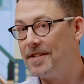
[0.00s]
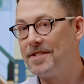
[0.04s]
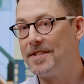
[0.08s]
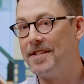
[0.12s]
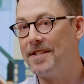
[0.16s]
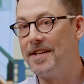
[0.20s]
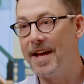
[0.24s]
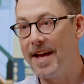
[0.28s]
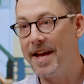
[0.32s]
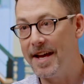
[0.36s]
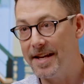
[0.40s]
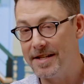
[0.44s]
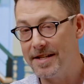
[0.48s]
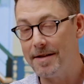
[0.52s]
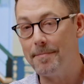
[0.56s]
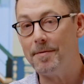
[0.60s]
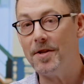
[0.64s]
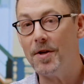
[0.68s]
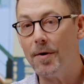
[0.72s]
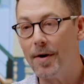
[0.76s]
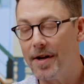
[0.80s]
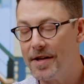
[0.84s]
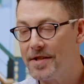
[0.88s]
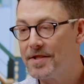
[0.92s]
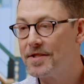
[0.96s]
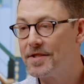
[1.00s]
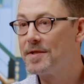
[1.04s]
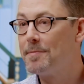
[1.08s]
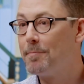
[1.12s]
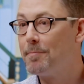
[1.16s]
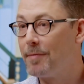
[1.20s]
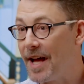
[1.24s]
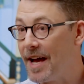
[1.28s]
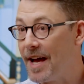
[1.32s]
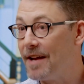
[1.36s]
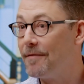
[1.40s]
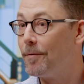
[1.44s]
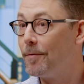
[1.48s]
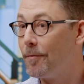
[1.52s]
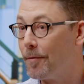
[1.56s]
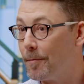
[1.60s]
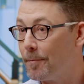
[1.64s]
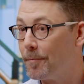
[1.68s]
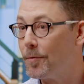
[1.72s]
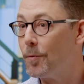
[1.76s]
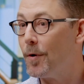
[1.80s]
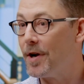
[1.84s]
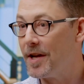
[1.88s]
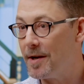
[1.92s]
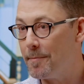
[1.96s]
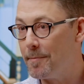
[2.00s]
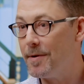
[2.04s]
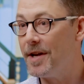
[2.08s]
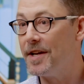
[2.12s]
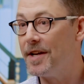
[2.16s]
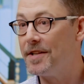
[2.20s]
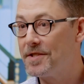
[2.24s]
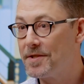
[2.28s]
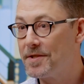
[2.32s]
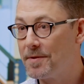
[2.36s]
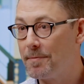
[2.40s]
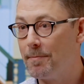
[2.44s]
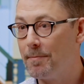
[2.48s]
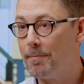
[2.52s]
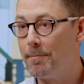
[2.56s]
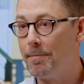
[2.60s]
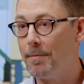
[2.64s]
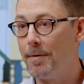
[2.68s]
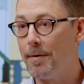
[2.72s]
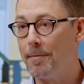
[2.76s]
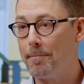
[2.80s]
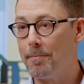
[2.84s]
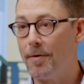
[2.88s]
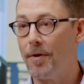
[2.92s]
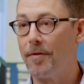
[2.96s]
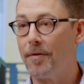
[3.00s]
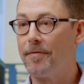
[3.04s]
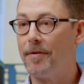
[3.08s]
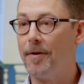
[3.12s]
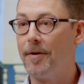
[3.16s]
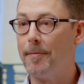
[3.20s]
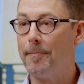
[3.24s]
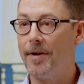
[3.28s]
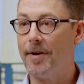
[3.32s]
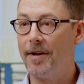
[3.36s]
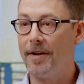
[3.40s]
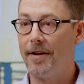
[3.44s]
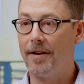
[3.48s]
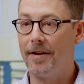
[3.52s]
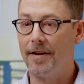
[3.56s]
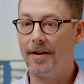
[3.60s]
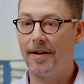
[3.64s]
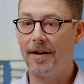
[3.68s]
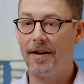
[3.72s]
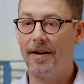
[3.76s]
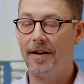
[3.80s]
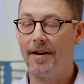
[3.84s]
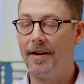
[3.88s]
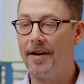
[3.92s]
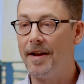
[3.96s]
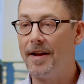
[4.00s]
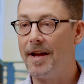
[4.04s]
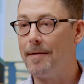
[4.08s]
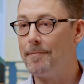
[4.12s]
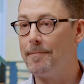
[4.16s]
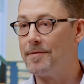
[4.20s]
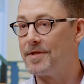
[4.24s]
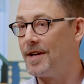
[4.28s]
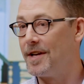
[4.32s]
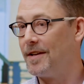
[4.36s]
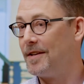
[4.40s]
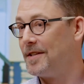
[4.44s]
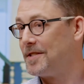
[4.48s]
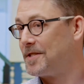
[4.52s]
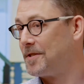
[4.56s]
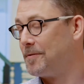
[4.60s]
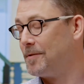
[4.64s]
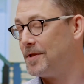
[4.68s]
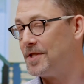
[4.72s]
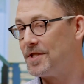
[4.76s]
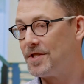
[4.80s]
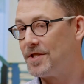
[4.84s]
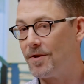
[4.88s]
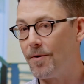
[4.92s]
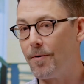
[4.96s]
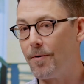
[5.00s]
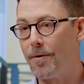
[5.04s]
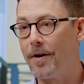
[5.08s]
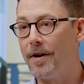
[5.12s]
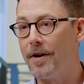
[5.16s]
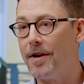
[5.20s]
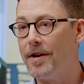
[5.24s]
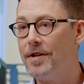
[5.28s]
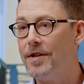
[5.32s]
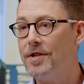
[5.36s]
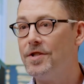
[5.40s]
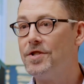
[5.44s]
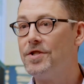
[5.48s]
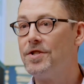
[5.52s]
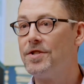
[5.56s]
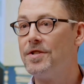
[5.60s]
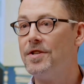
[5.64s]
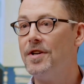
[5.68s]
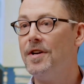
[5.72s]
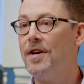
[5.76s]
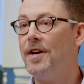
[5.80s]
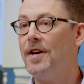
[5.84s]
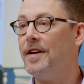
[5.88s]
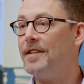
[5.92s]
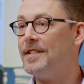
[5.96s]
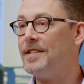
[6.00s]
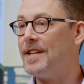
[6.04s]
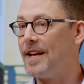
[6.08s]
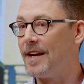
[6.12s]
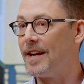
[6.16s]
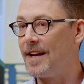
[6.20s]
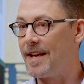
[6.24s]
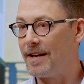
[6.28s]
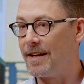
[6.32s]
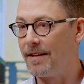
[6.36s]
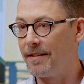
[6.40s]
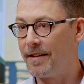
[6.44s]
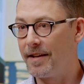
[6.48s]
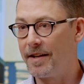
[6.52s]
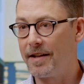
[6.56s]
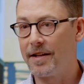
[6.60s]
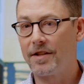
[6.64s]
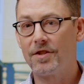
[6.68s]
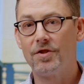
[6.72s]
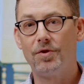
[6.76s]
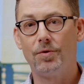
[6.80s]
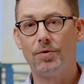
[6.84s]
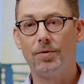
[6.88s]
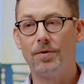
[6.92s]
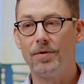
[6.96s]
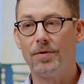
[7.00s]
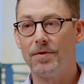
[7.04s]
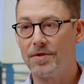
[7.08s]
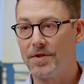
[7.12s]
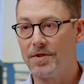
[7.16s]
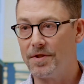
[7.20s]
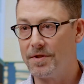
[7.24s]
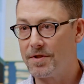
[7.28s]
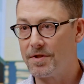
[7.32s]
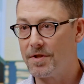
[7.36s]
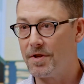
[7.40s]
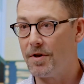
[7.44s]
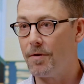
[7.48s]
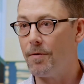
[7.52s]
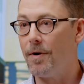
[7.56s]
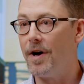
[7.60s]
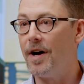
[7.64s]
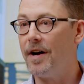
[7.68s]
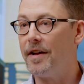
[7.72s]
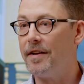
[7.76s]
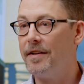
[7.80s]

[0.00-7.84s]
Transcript: the AWS platform quite a bit, both from Amazon S3 storage, data analytic tools, and so on.